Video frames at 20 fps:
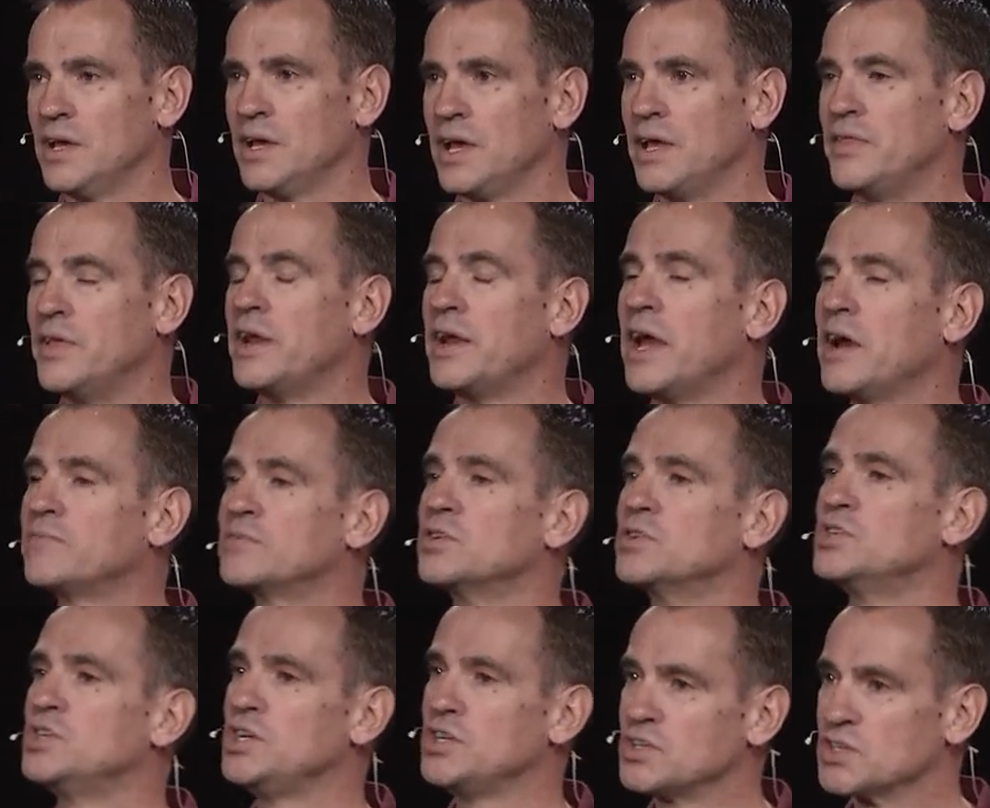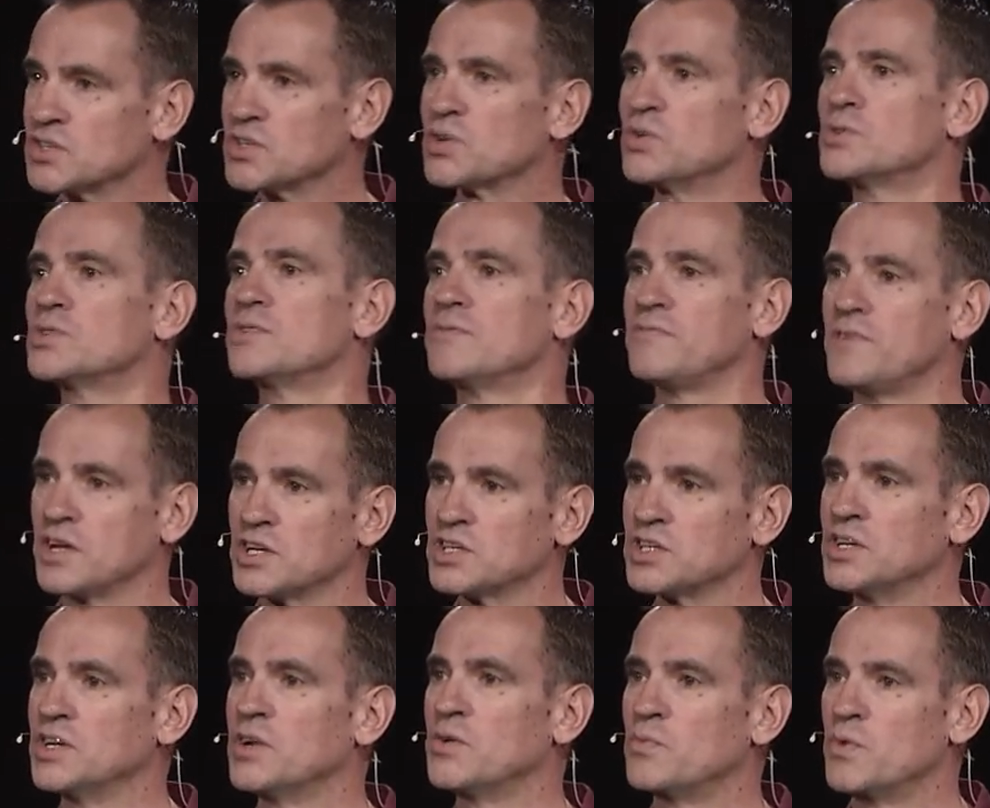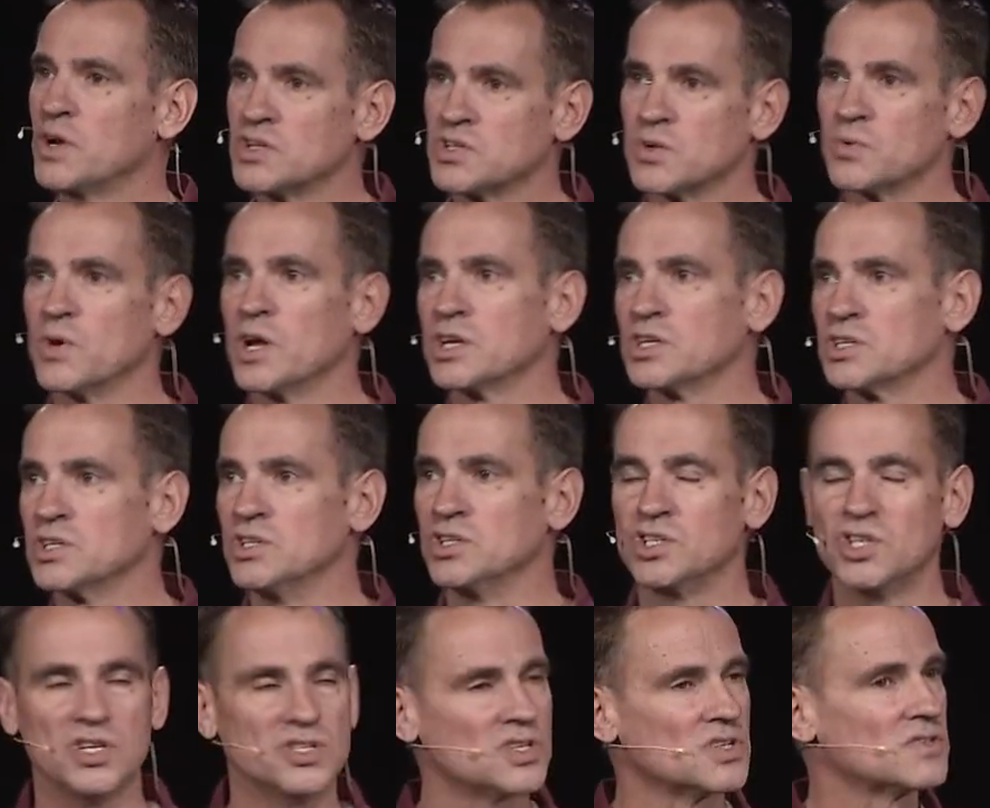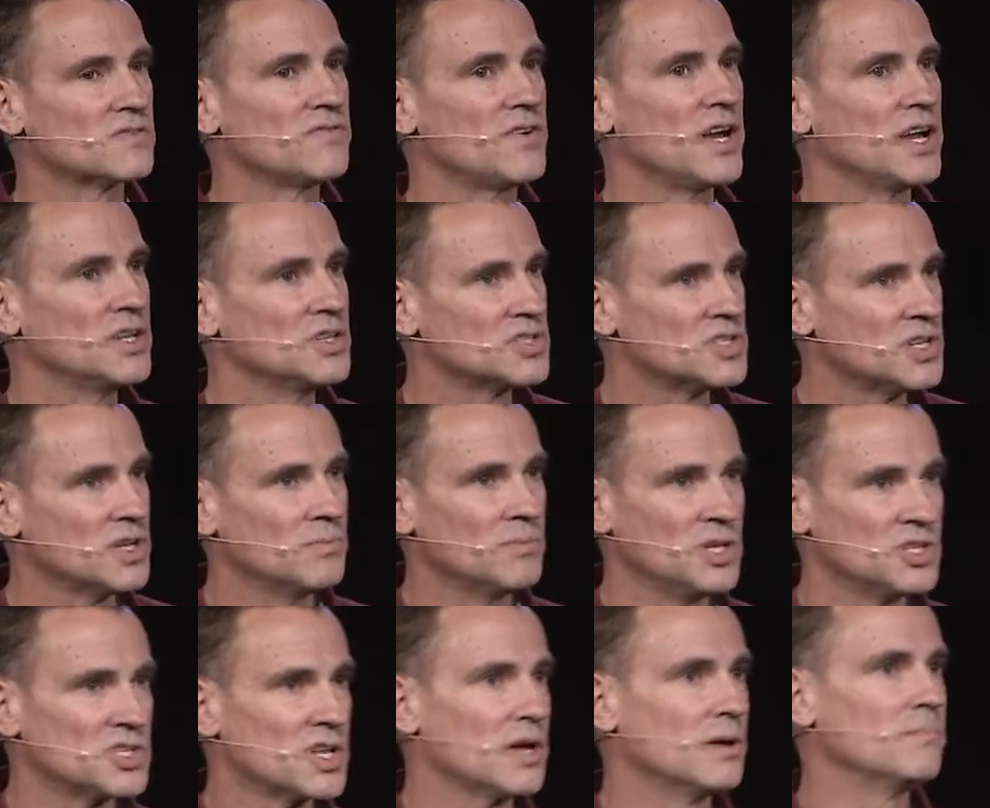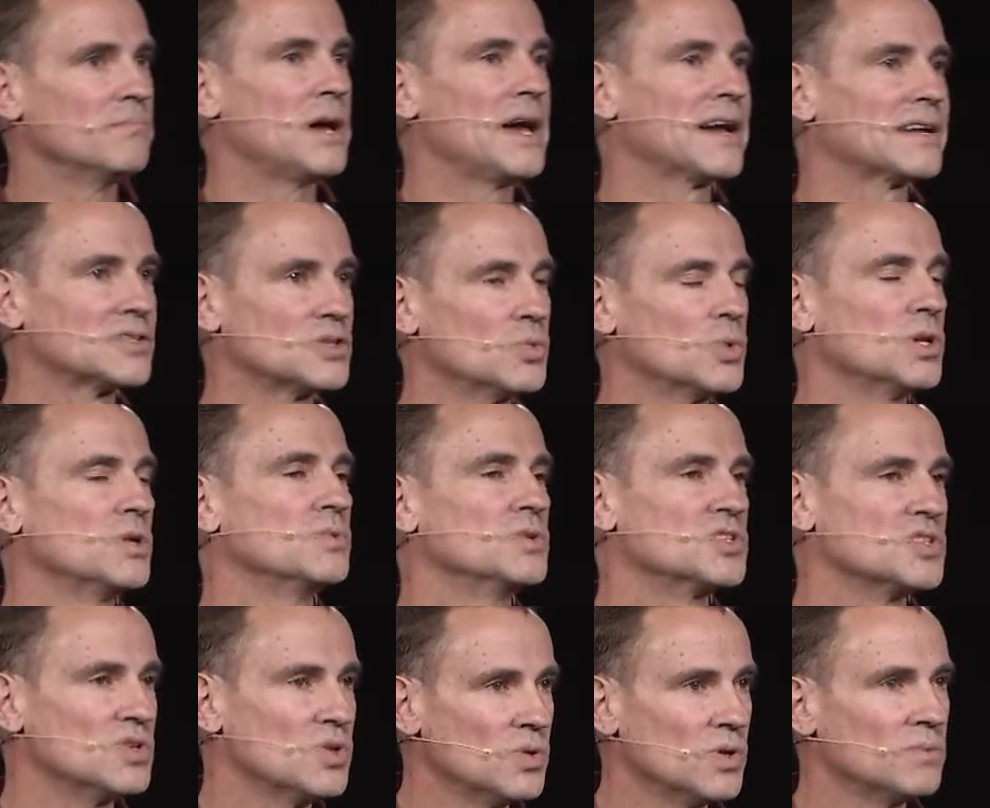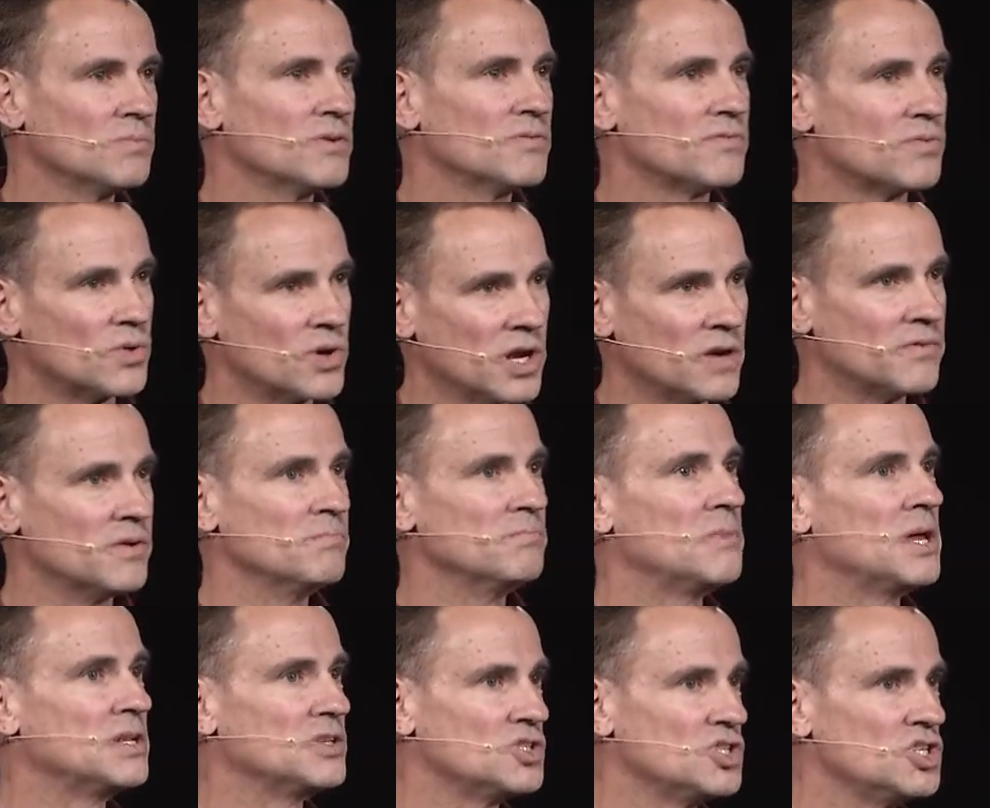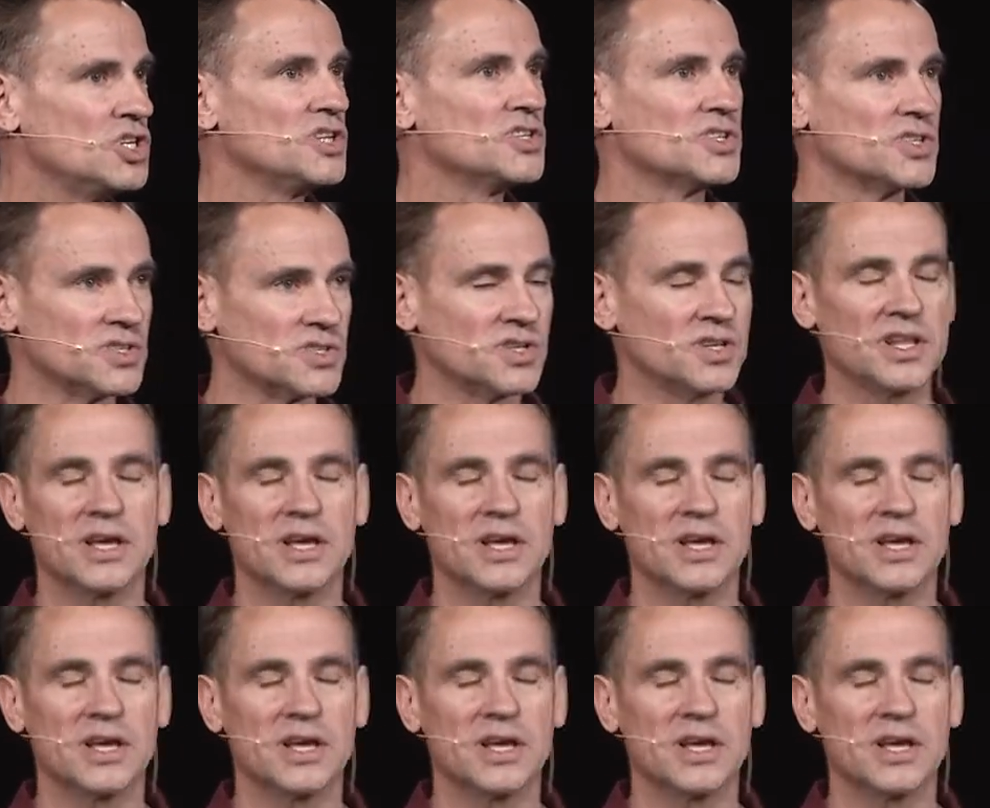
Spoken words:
And then after Jesus' crucifixion and resurrection, Jesus finds him. He's gone back to what he was doing before he ever met Jesus, and